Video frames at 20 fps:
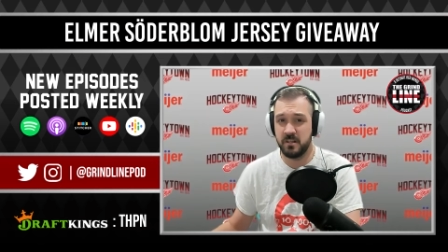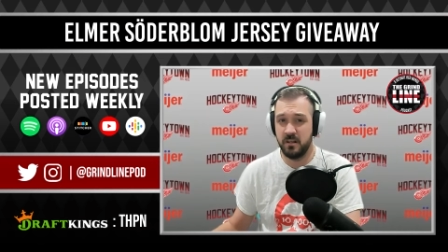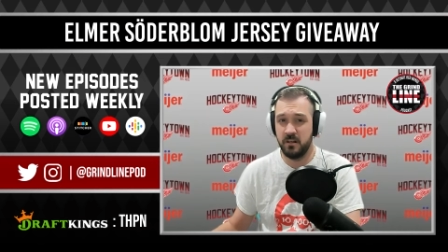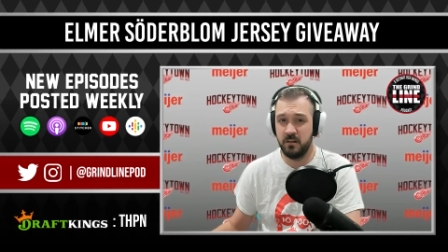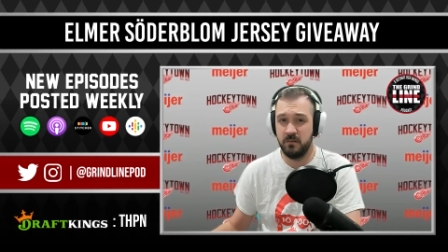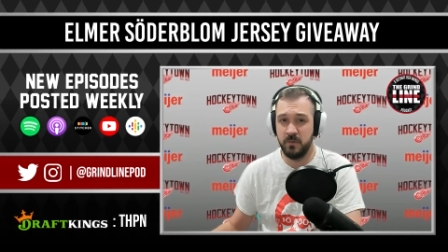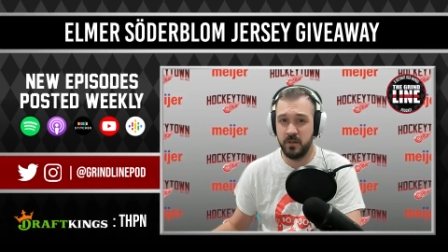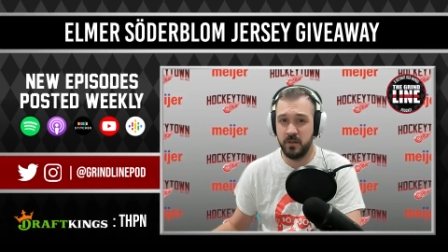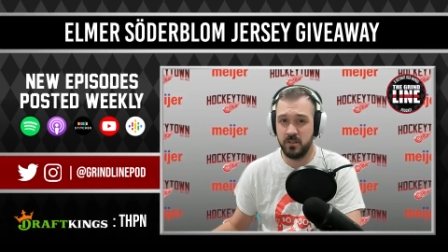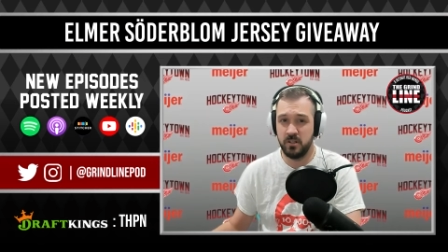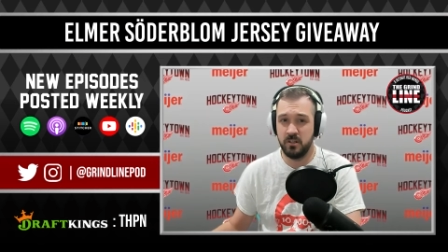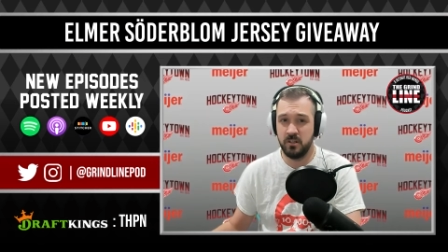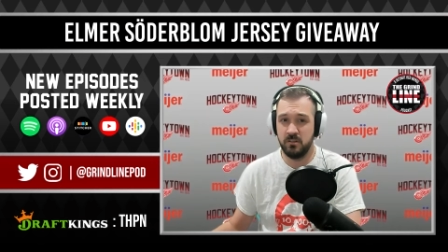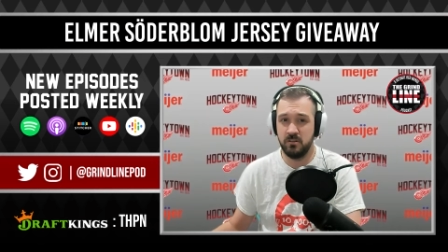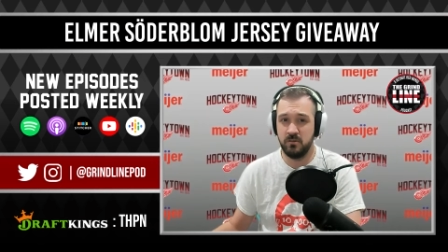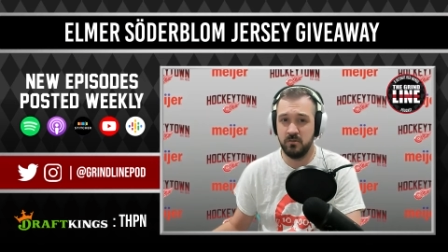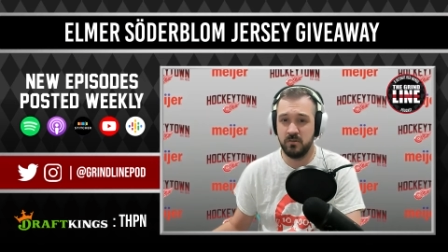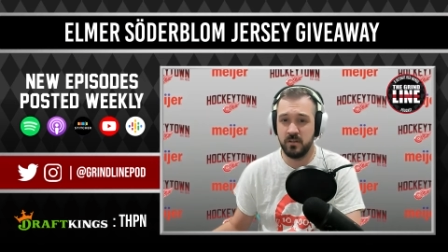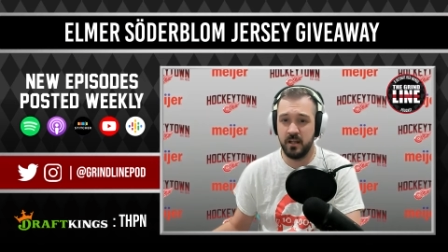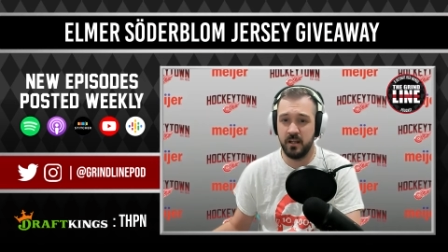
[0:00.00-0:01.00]
intermission
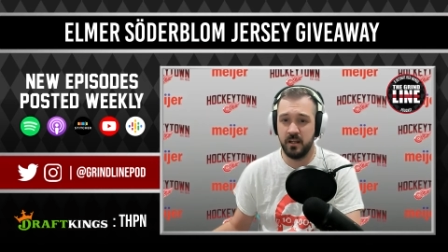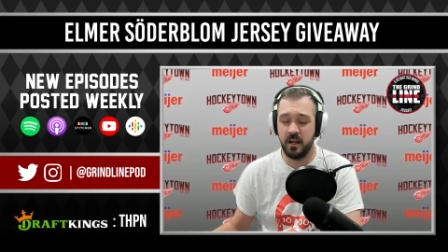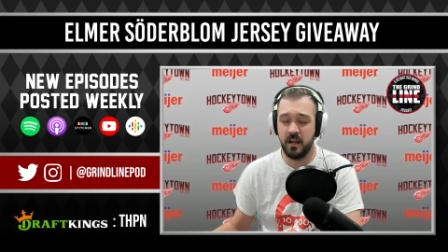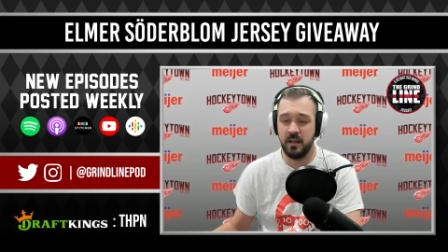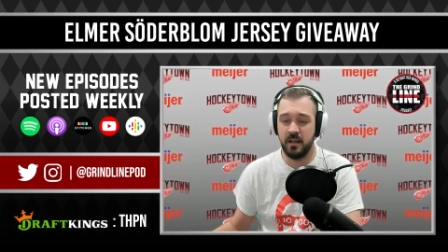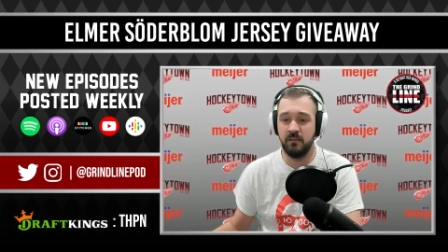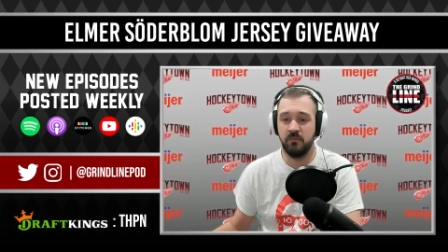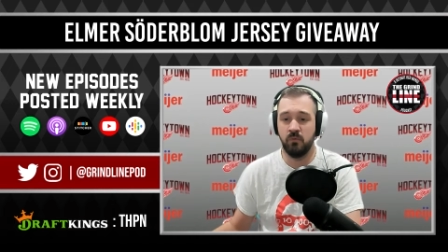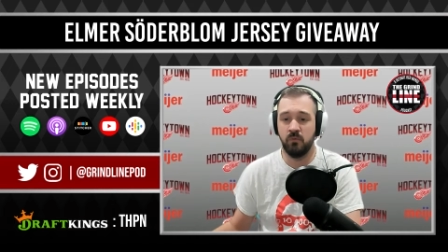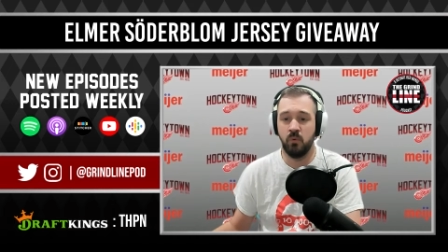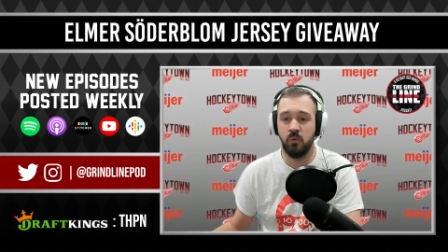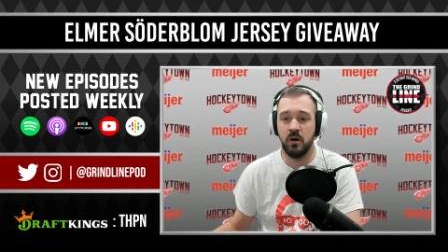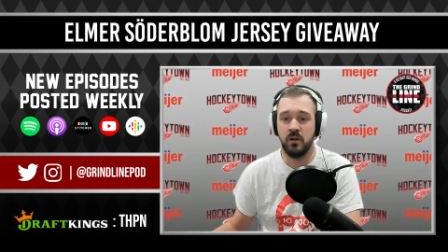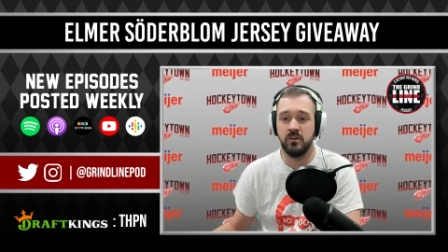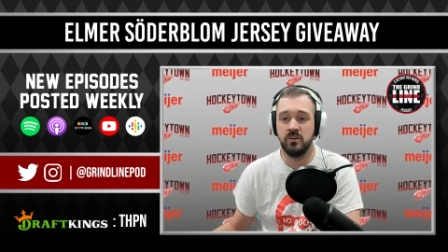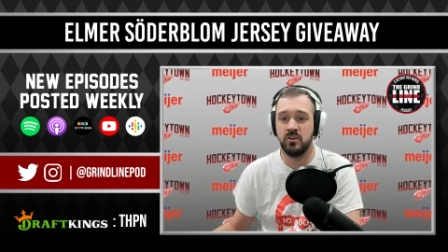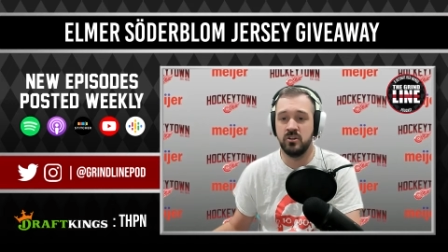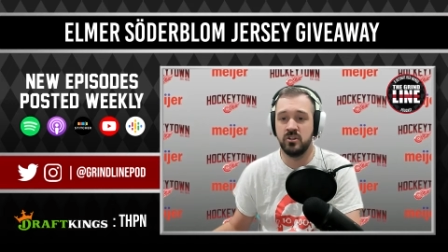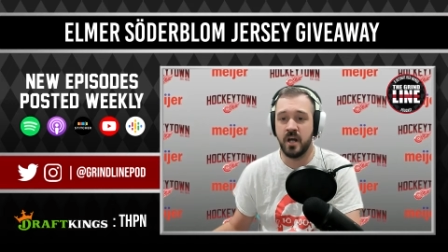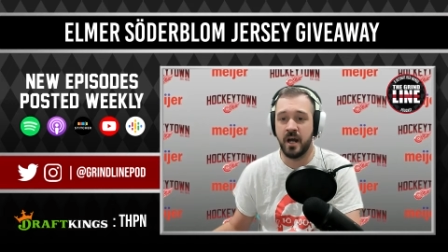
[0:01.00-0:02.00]
to take kind of
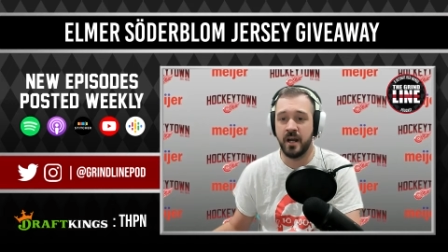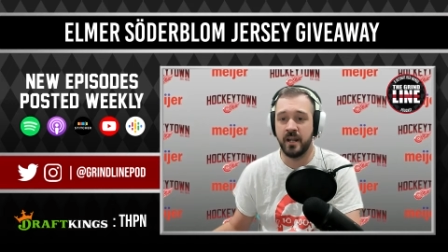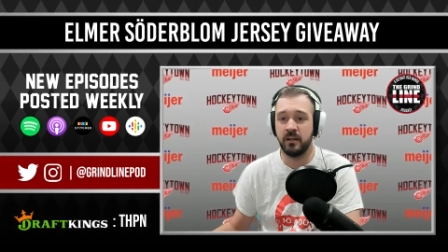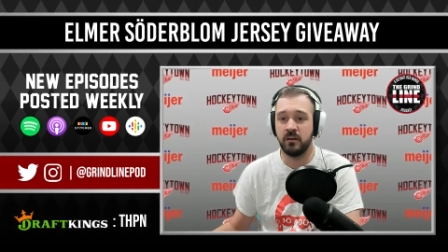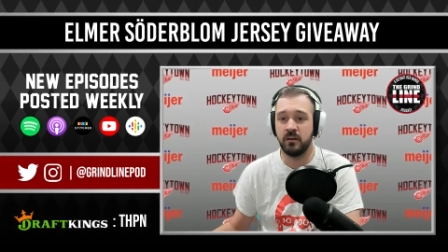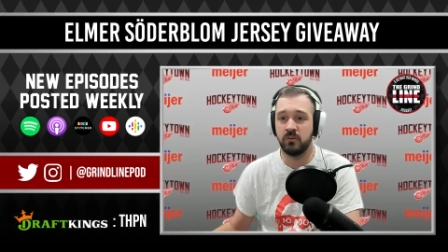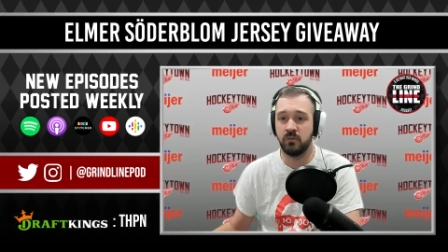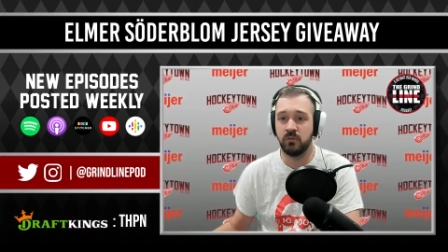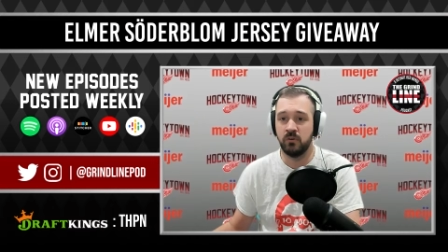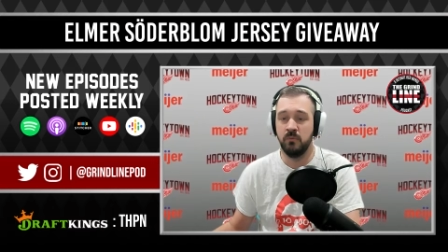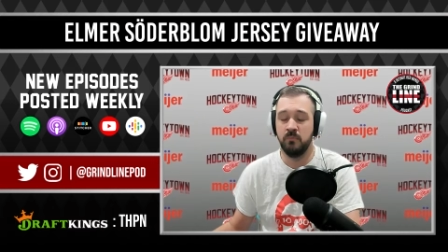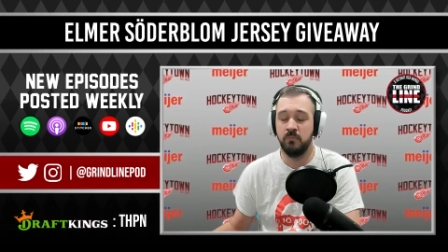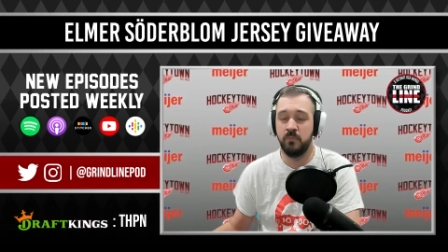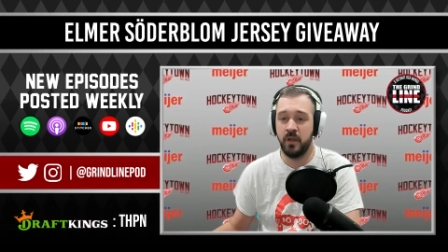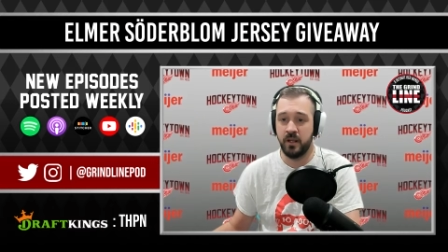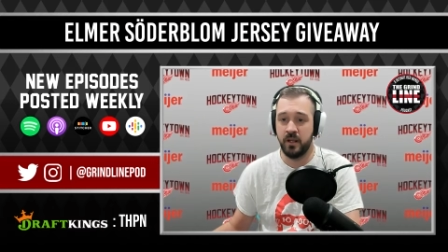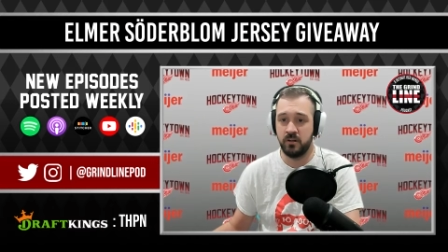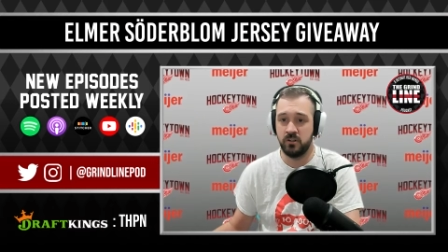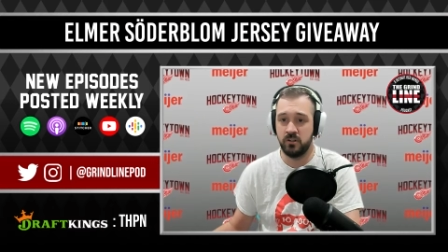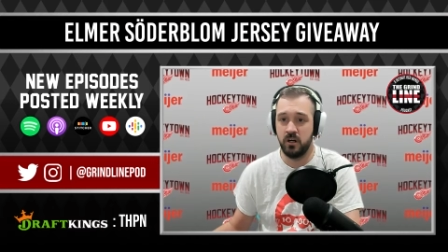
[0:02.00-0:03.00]
one giant group
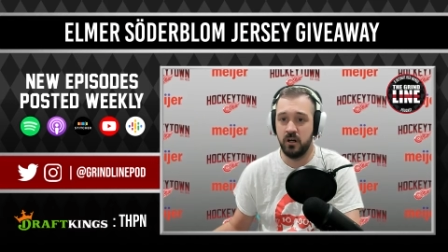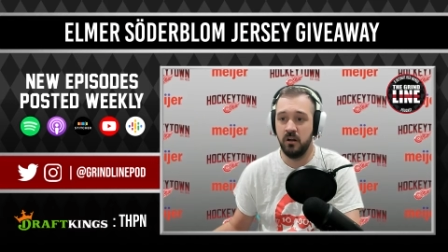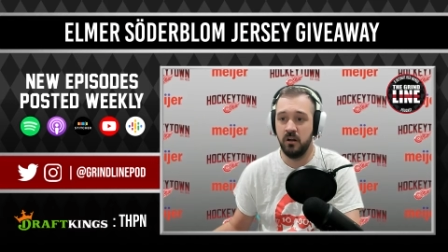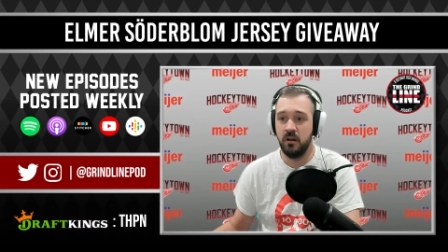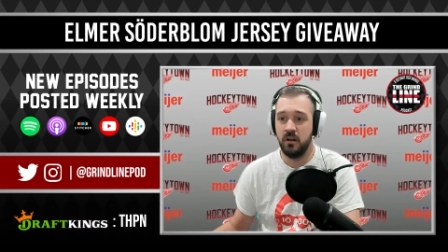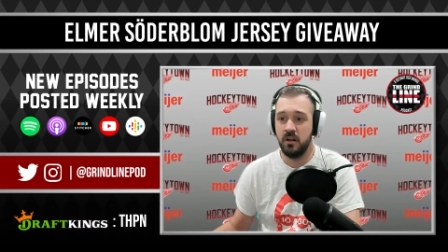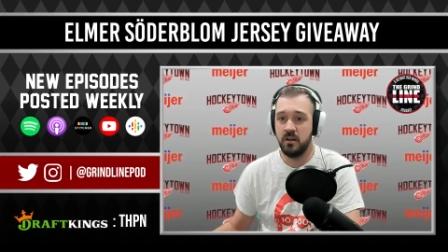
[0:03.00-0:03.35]
picture.